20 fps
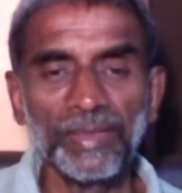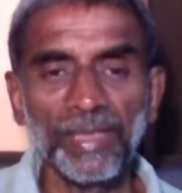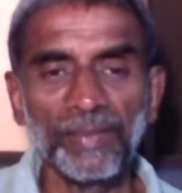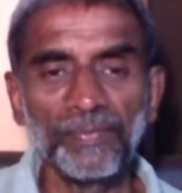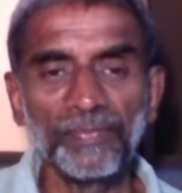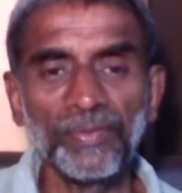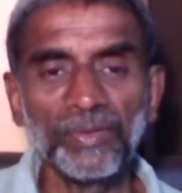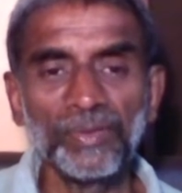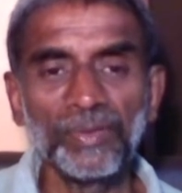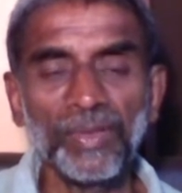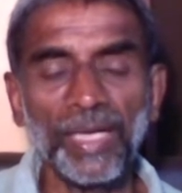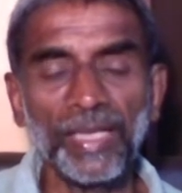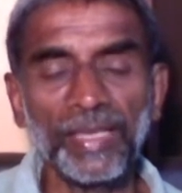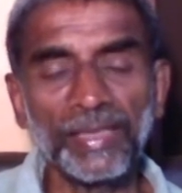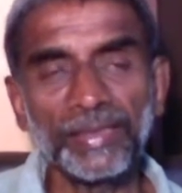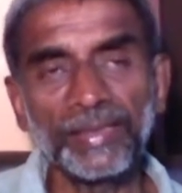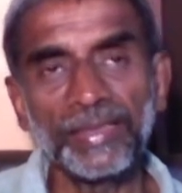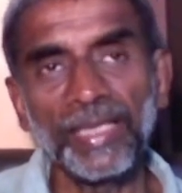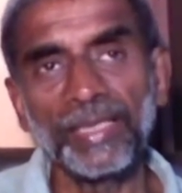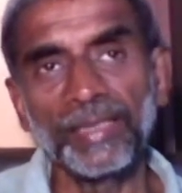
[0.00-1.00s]
helpful to
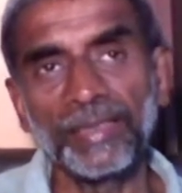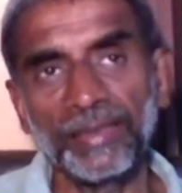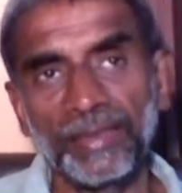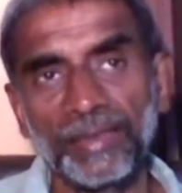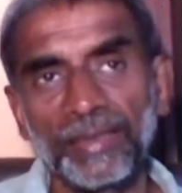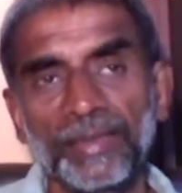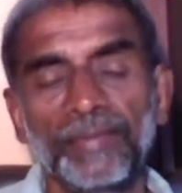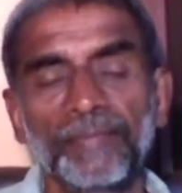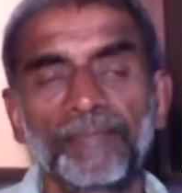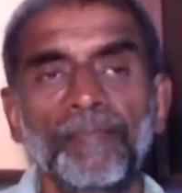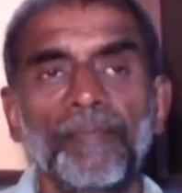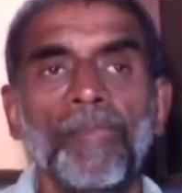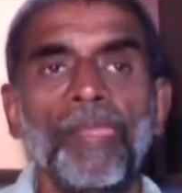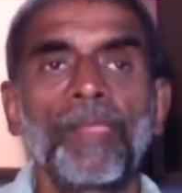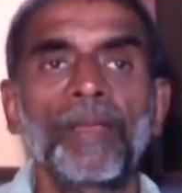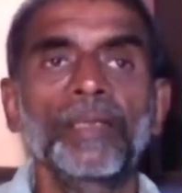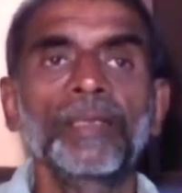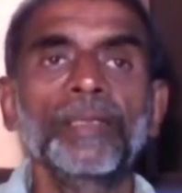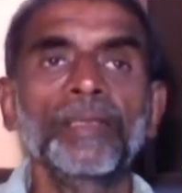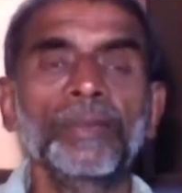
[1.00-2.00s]
understand it,
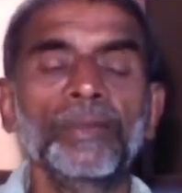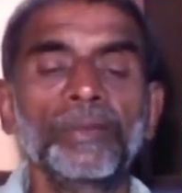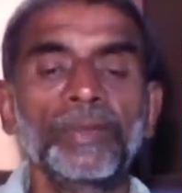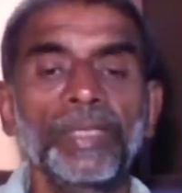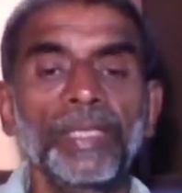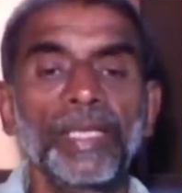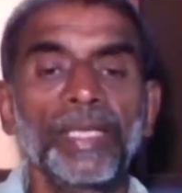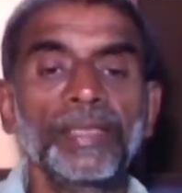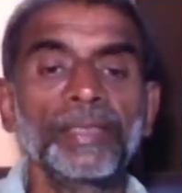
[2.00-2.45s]
looking